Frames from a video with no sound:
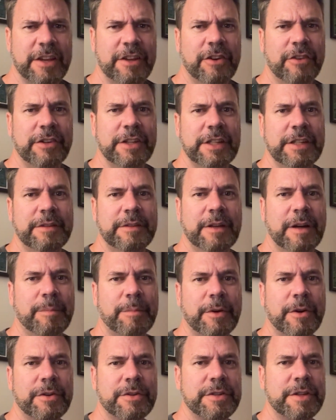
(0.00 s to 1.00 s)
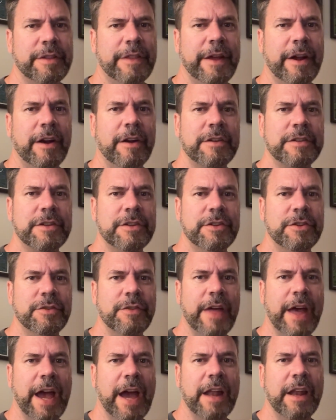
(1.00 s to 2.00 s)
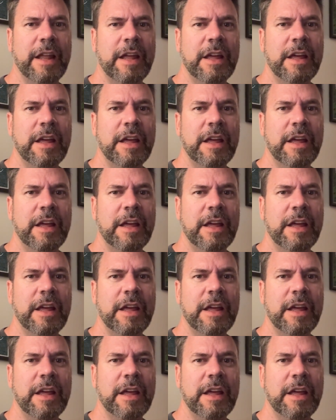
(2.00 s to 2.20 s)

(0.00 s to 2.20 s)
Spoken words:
You don't need a person there to do that.